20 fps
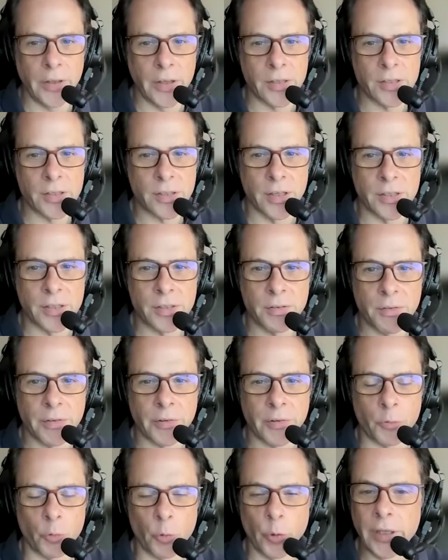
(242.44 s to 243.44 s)
there's
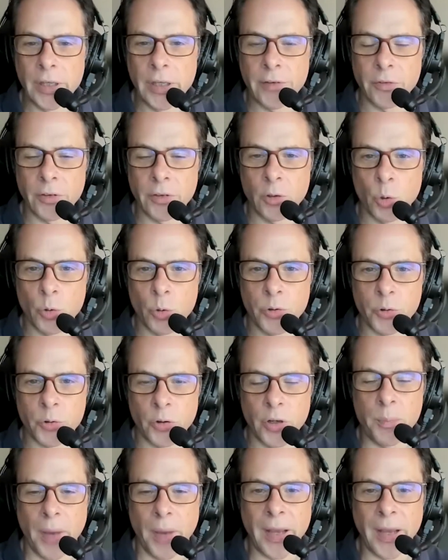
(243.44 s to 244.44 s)

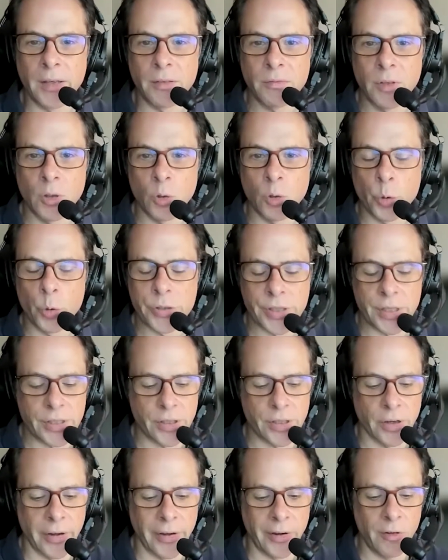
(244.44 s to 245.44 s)
3 main courses
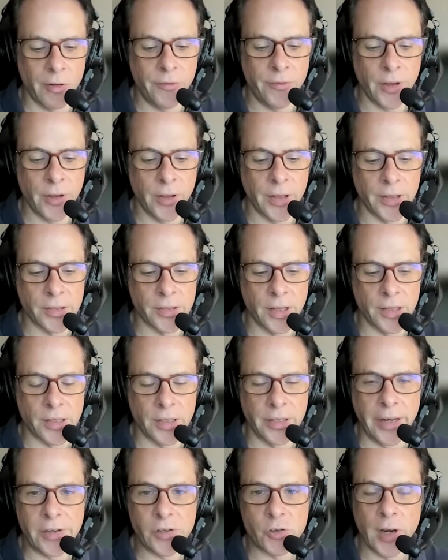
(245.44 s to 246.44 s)
that I offer. There's
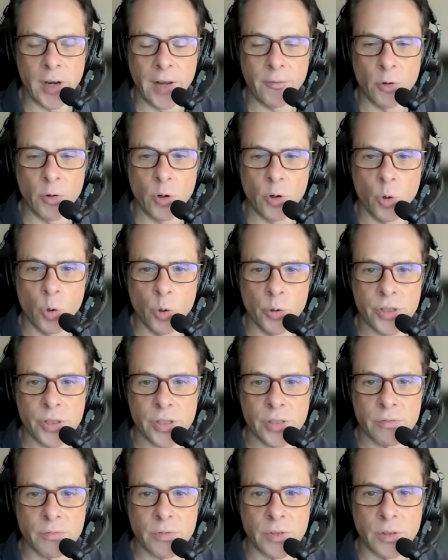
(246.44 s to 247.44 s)
an entry-level
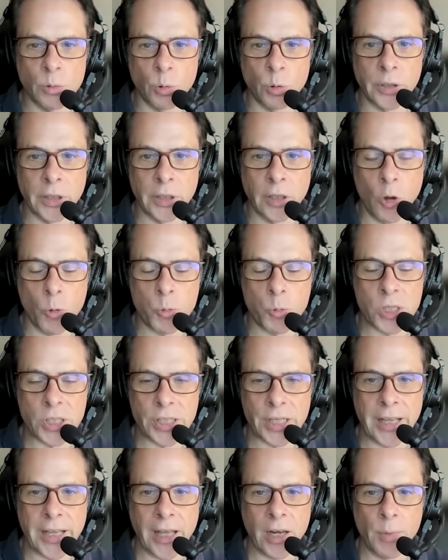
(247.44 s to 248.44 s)
course called
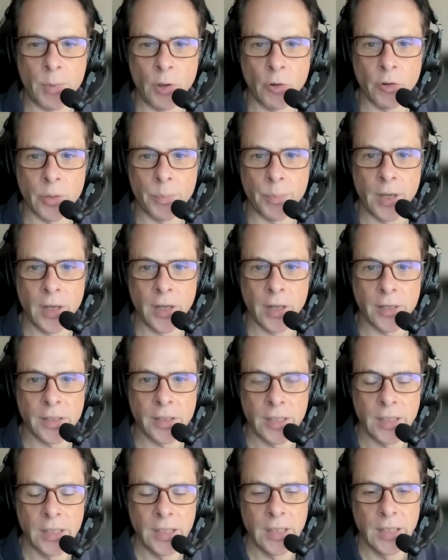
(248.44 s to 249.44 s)
Options Academy On
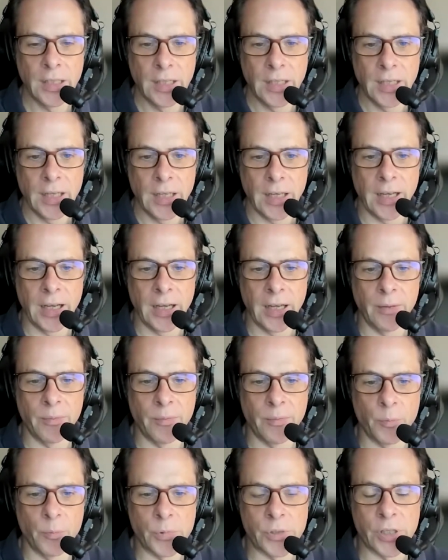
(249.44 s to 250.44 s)
Demand,
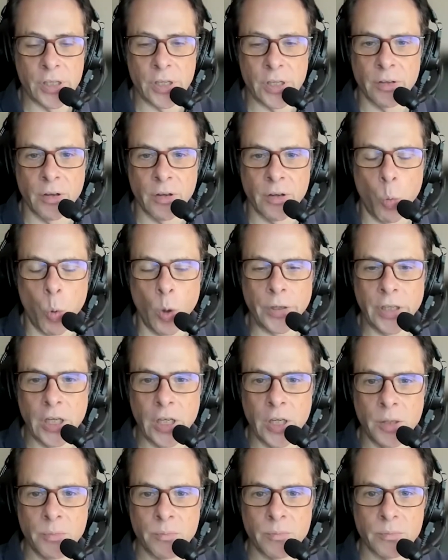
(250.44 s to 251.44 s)
which is a
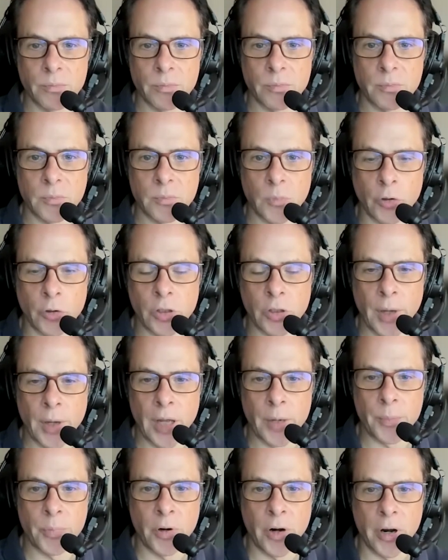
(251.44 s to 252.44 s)
1-year
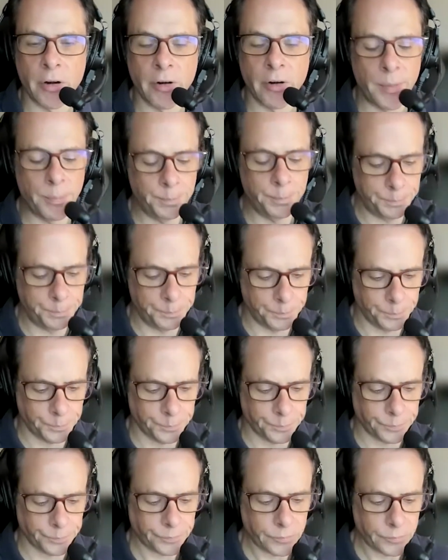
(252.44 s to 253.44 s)
on-demand program.
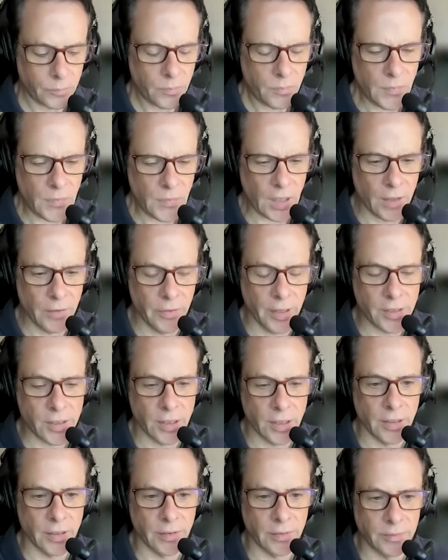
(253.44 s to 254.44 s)
There's
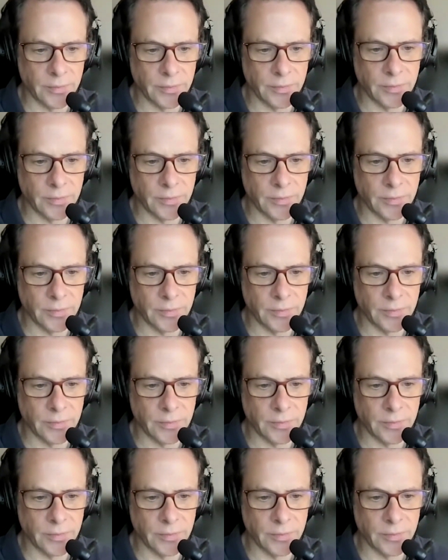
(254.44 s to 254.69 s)
a